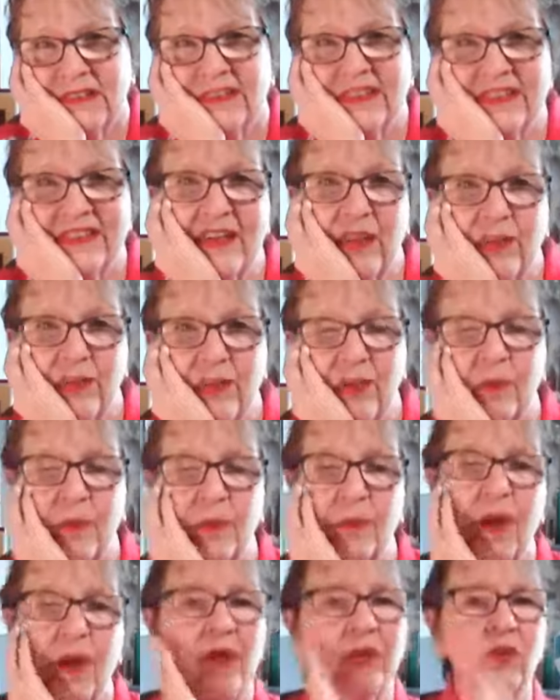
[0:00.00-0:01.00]
To tell them
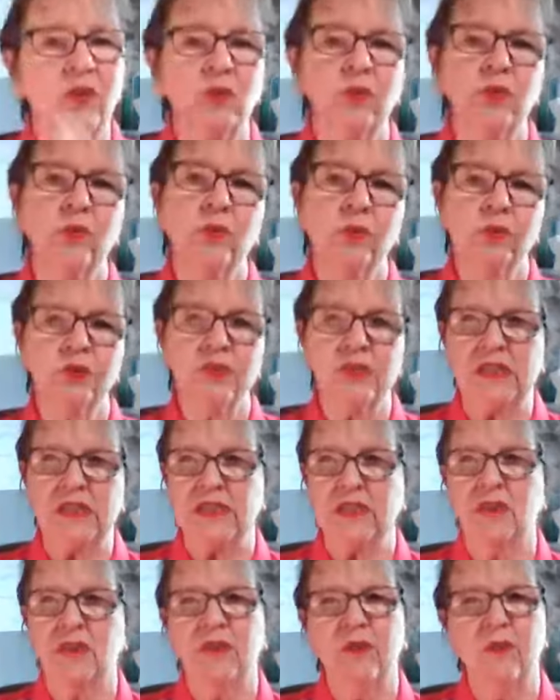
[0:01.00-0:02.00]
about the Lord, to
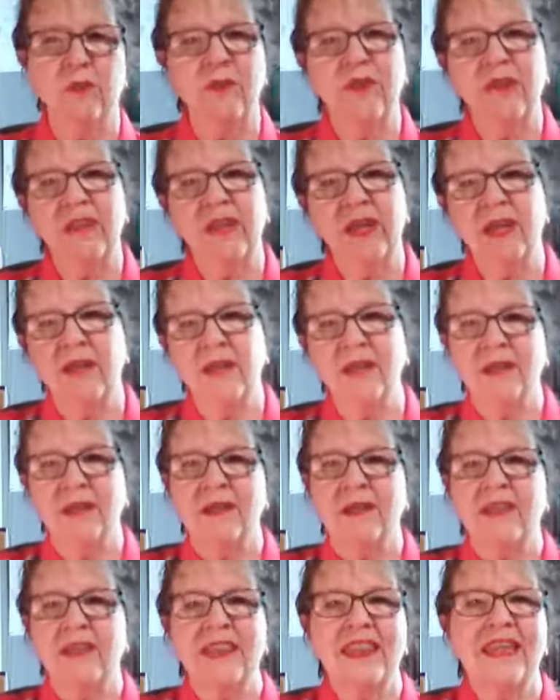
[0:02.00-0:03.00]
tell them that they
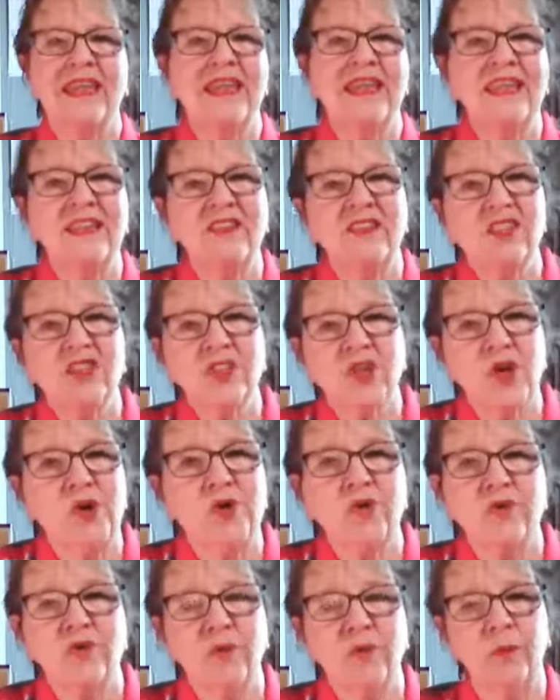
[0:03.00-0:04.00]
they need to
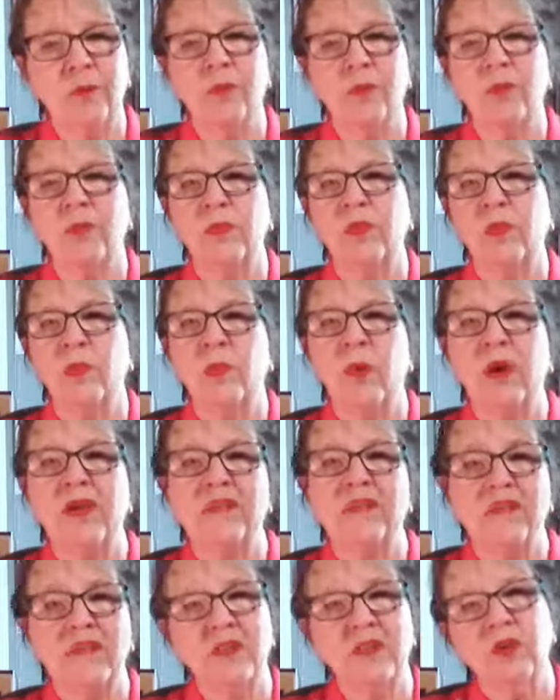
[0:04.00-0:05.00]
turn from the
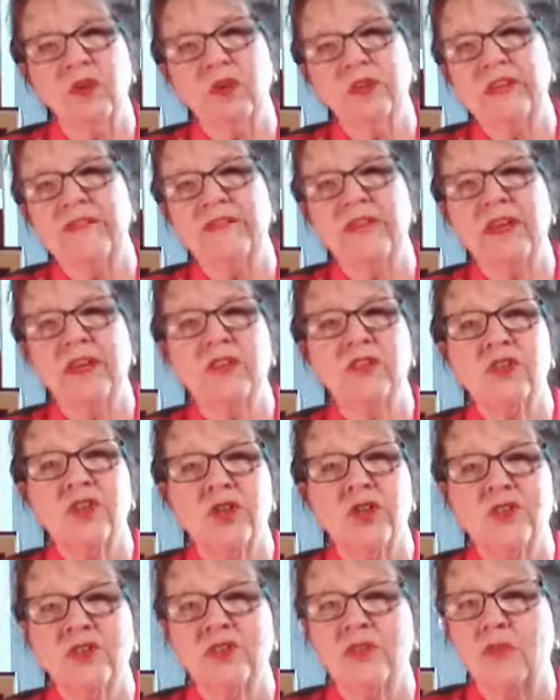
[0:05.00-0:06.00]
ways that they're living and
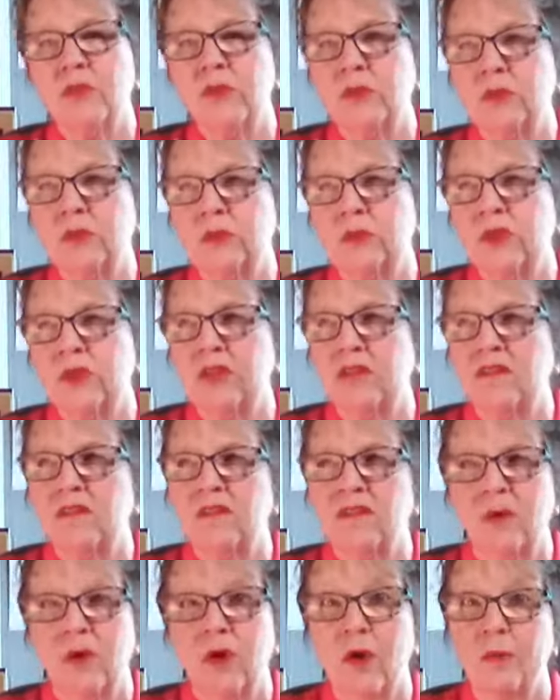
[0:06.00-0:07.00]
turn to the Lord.
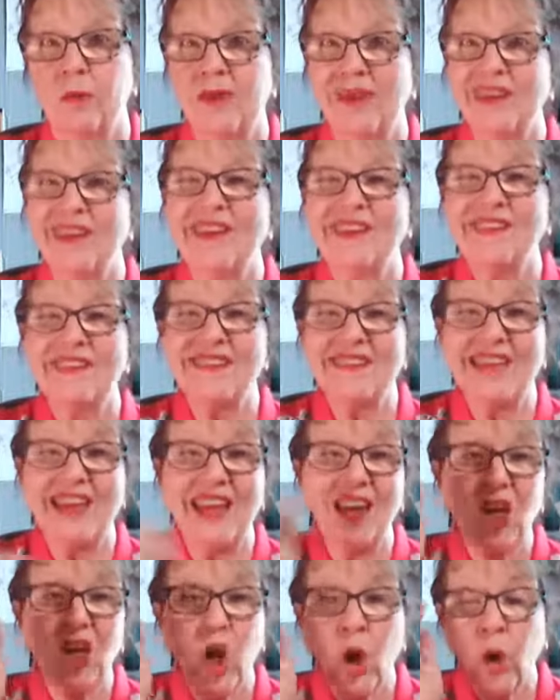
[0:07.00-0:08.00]
It's so hard because
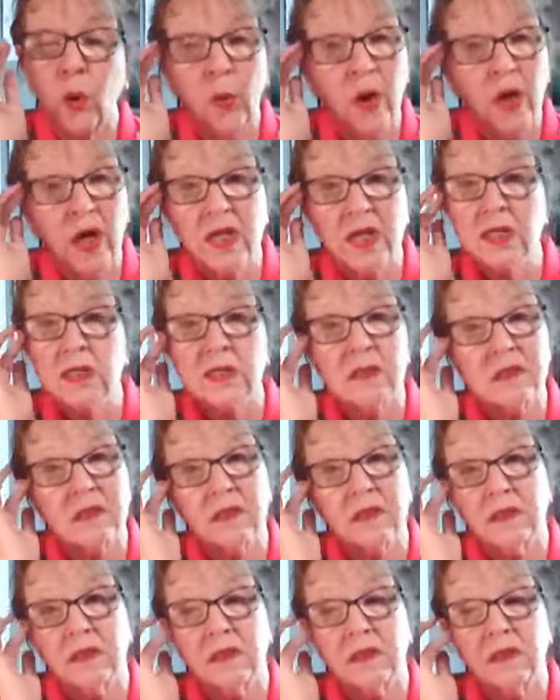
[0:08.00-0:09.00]
they know
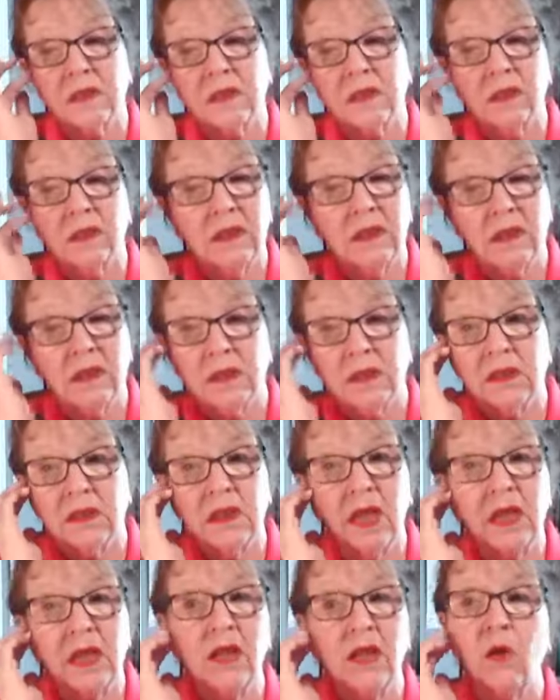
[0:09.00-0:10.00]
us.
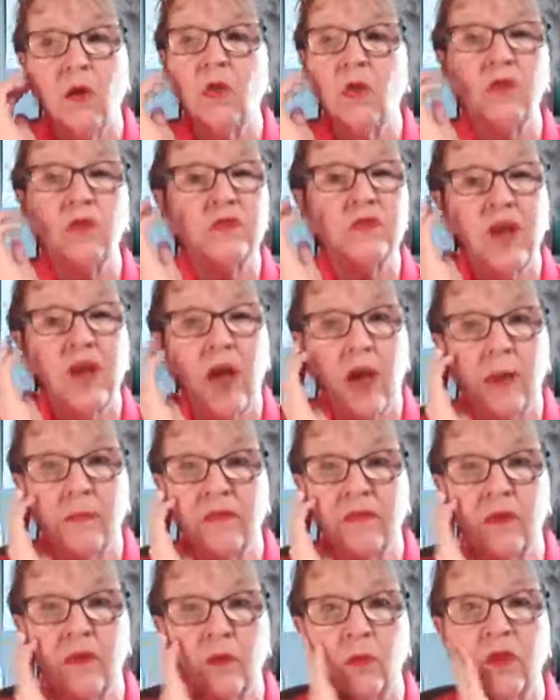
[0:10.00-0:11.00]
They know those
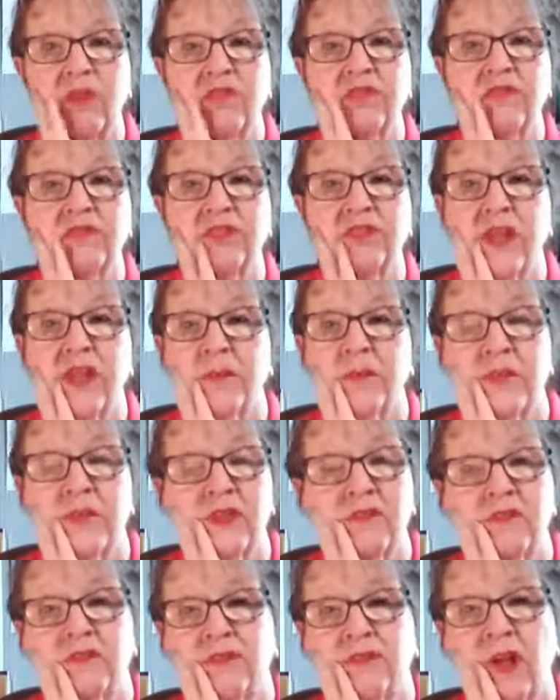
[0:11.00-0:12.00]
times that we've flubbed
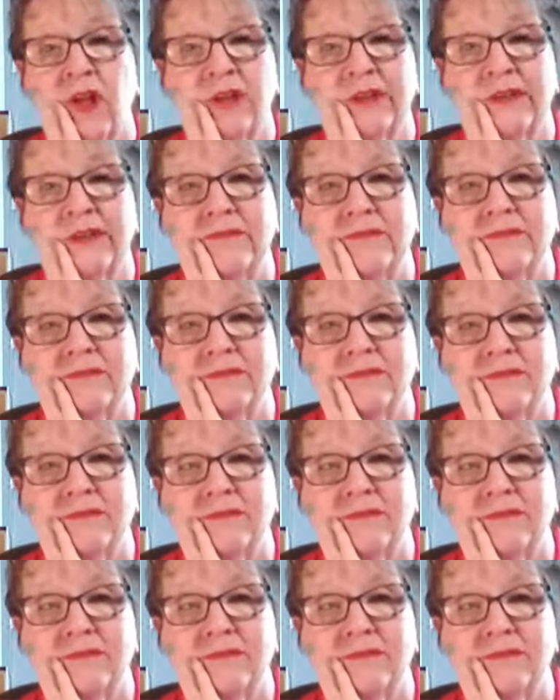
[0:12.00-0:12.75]
and fallen.